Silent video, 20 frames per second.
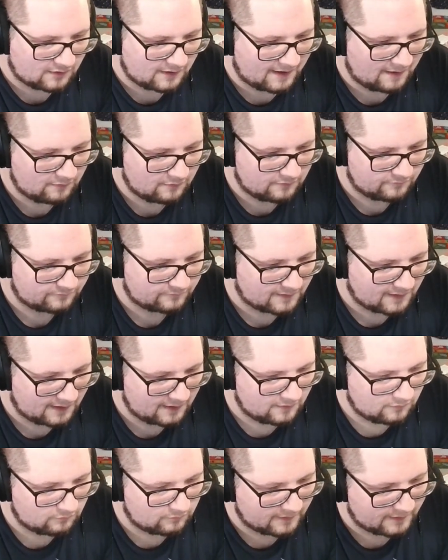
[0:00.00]
out of
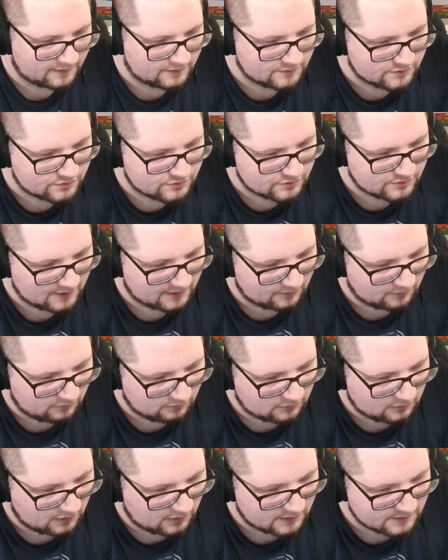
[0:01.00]
KO range at all
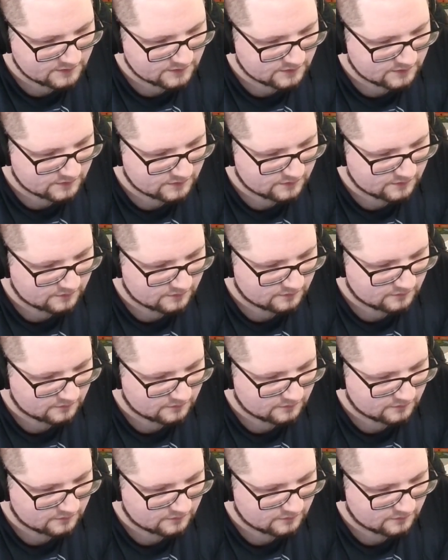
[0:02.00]
costs.